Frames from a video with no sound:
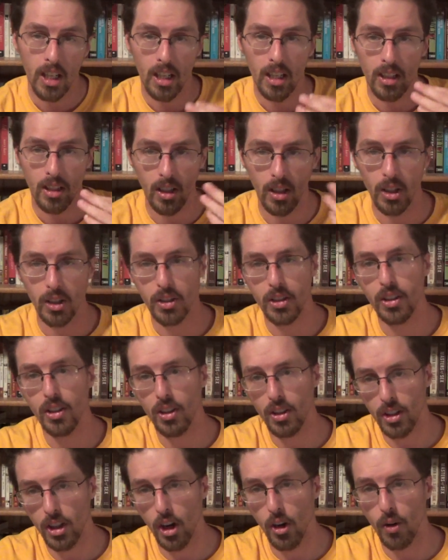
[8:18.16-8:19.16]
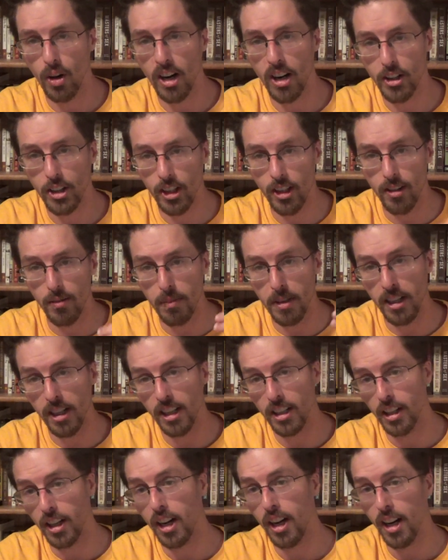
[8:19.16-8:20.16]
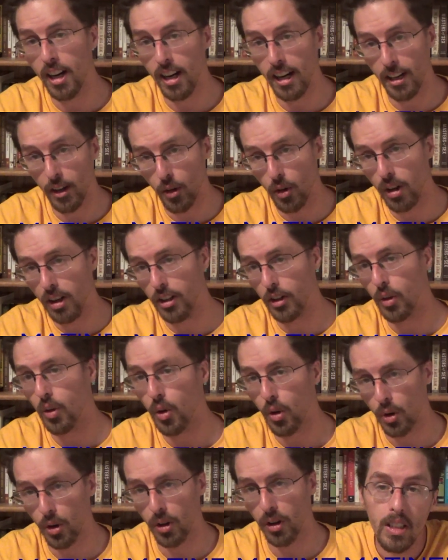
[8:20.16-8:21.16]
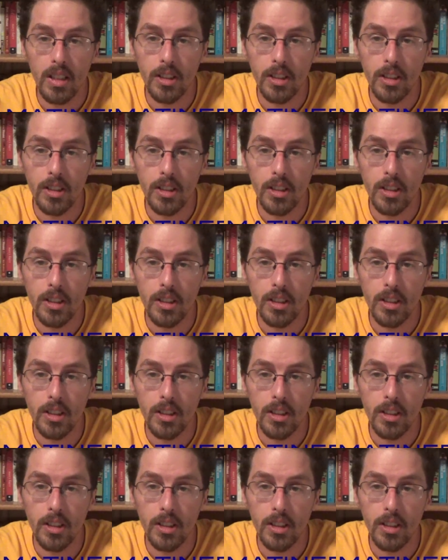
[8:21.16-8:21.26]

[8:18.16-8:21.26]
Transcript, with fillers: Go go watch it. Be in awe and in horror.